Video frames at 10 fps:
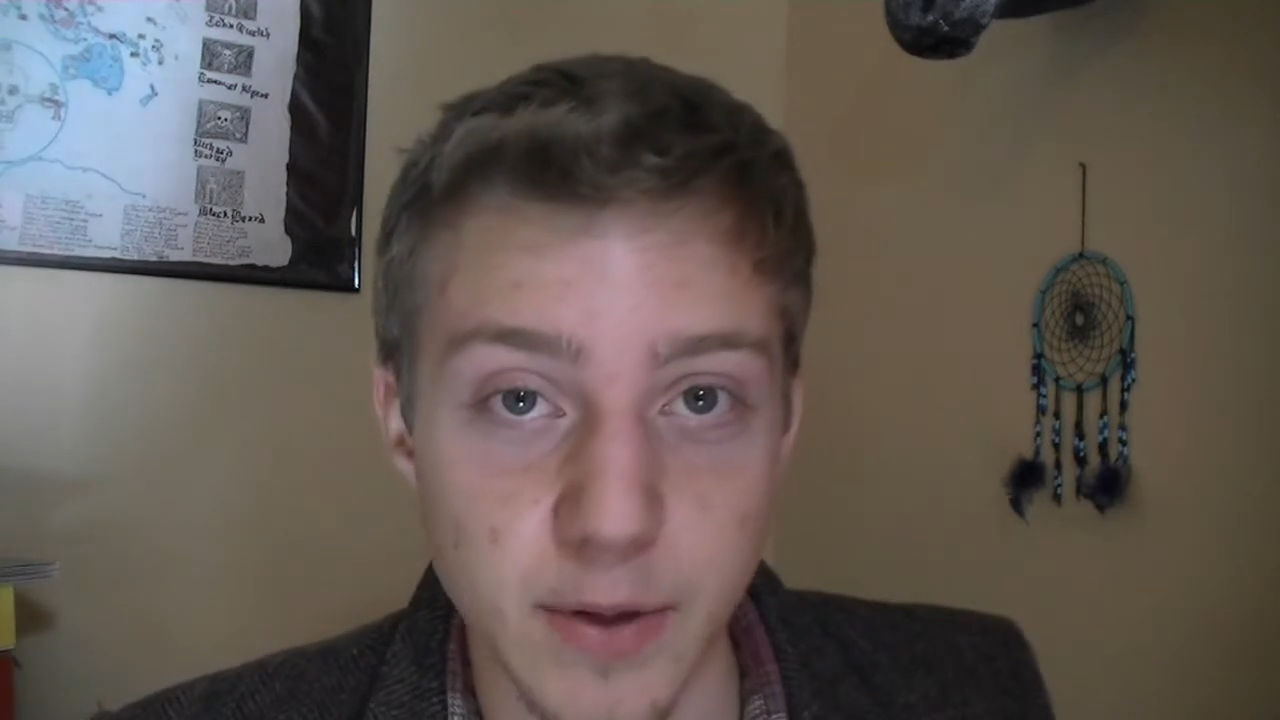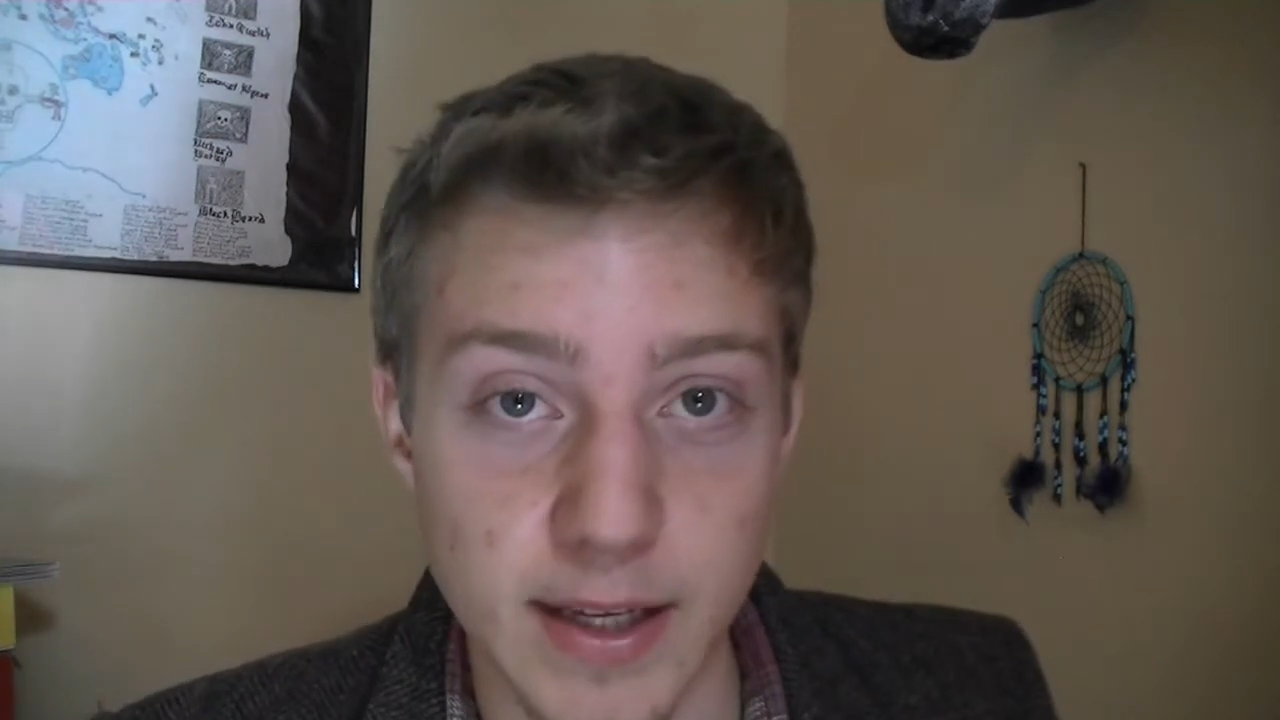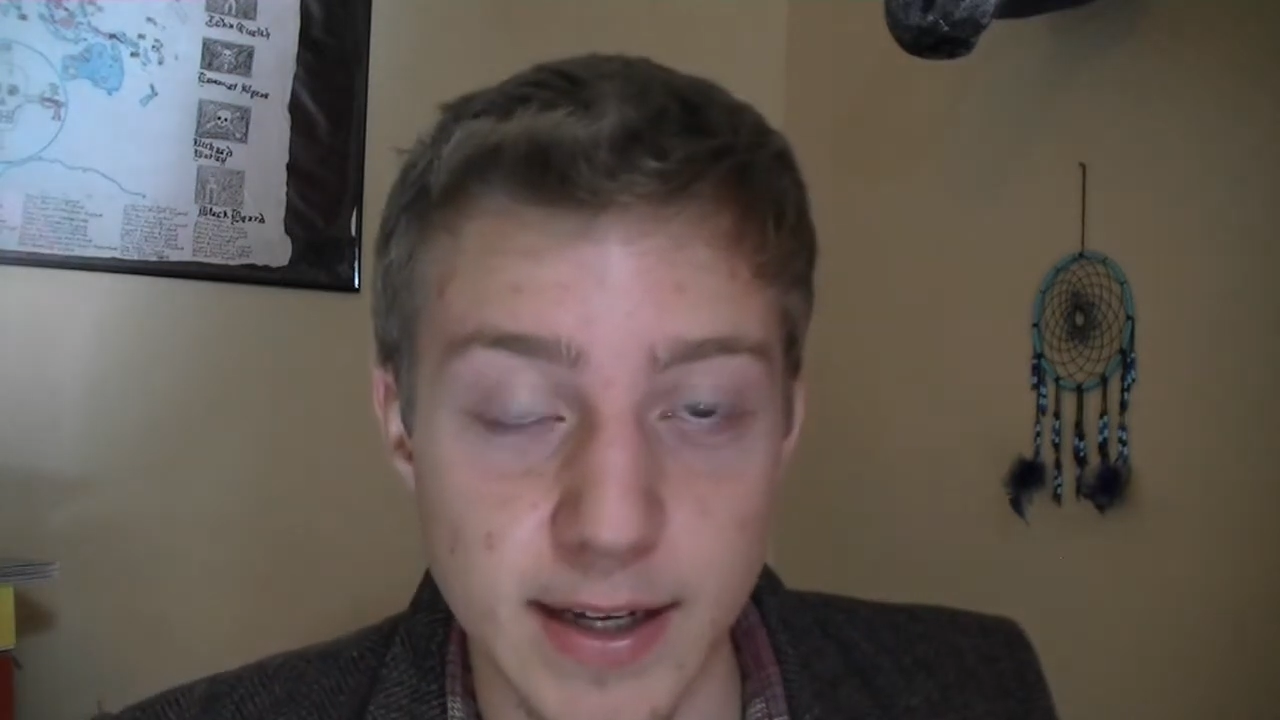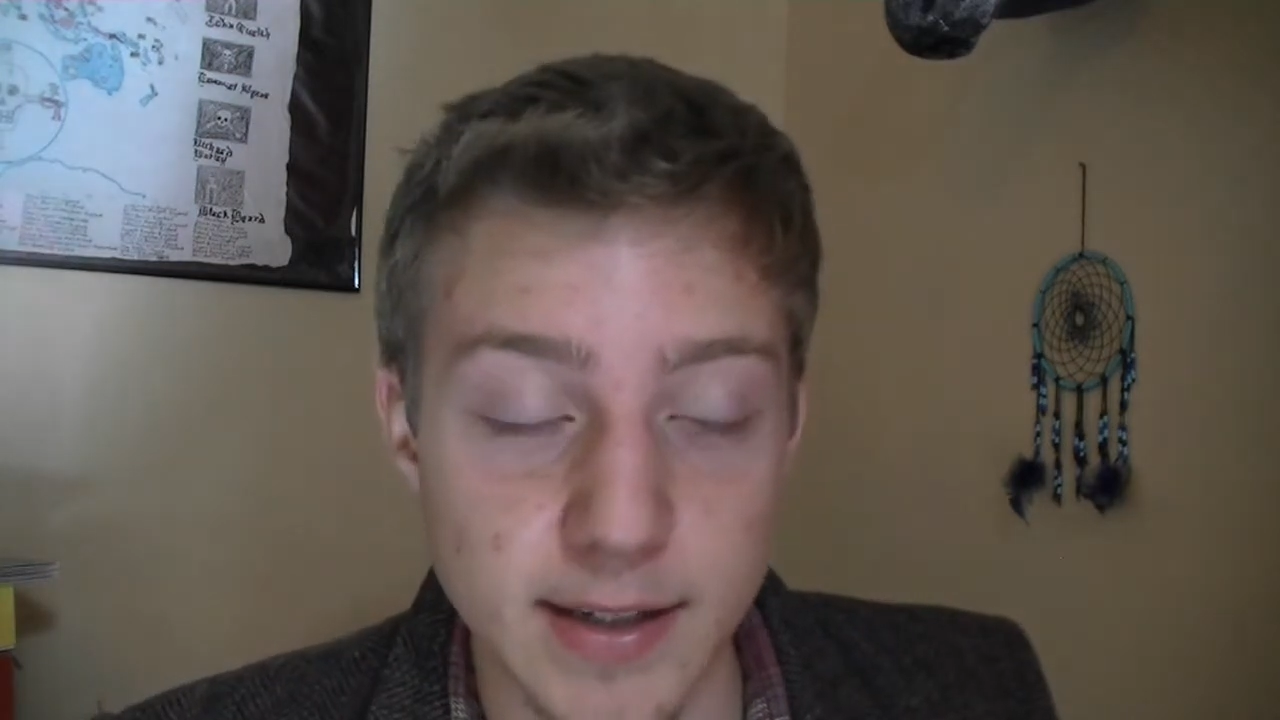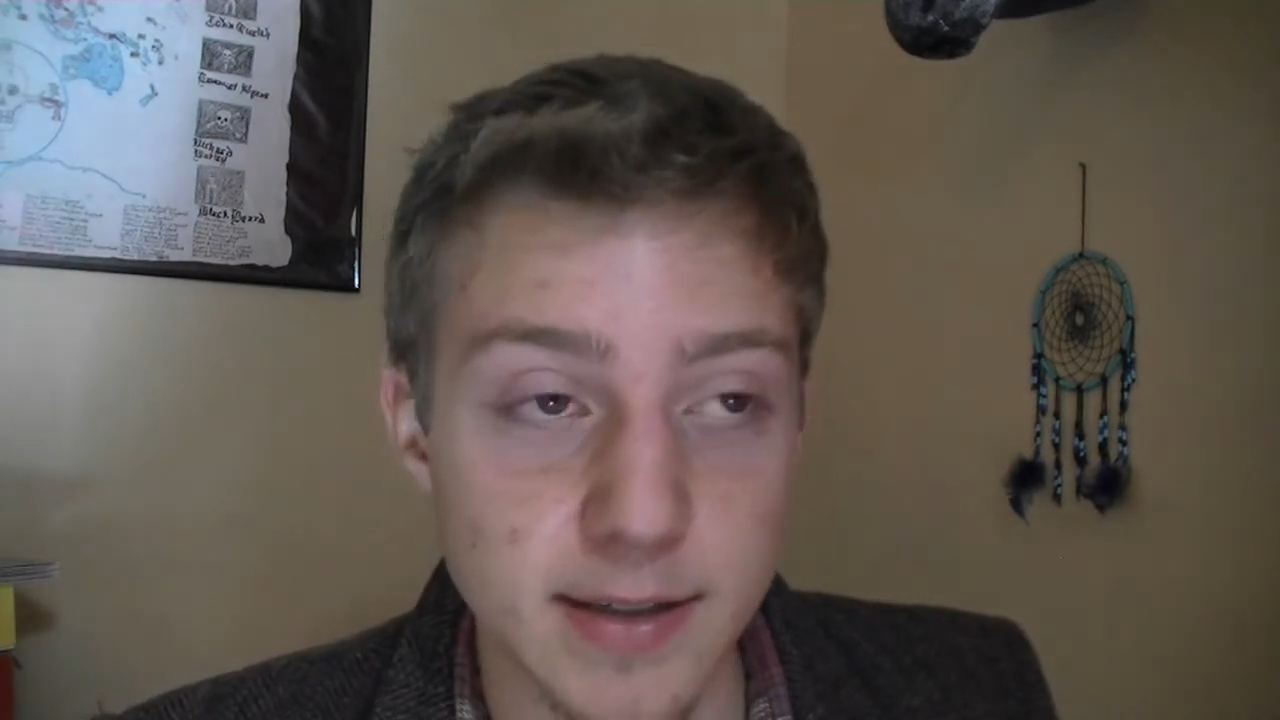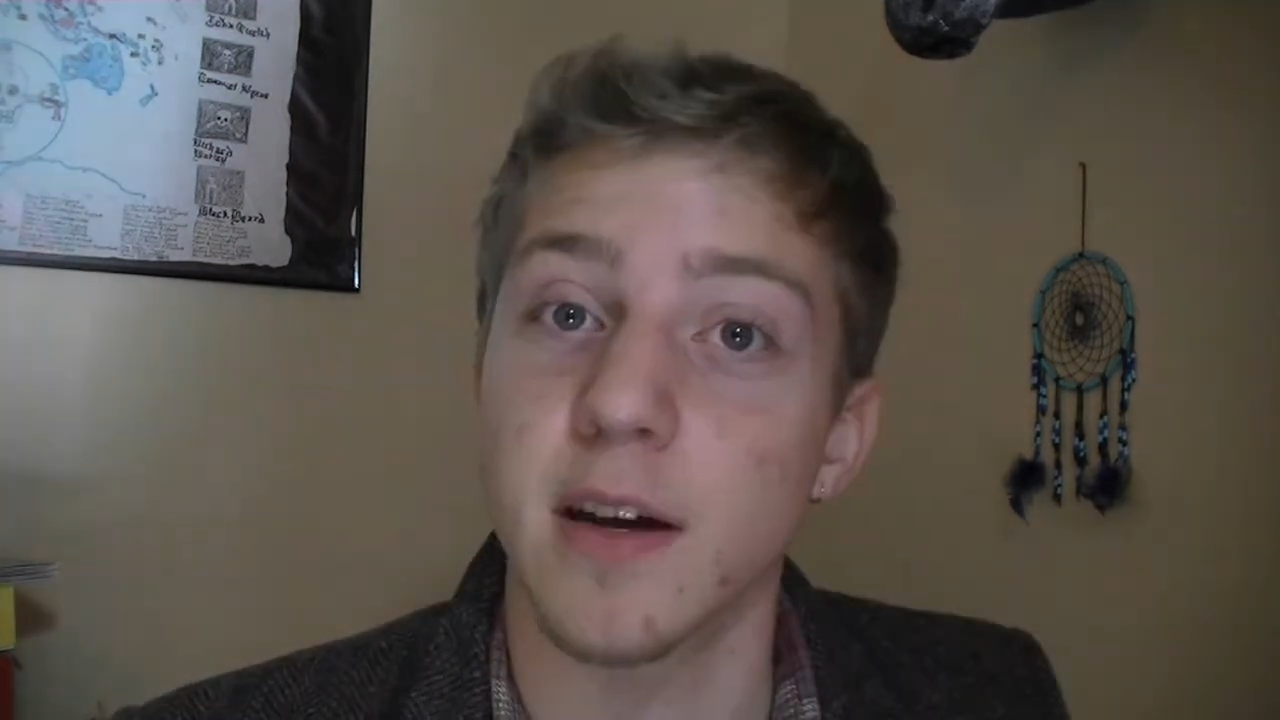weekend,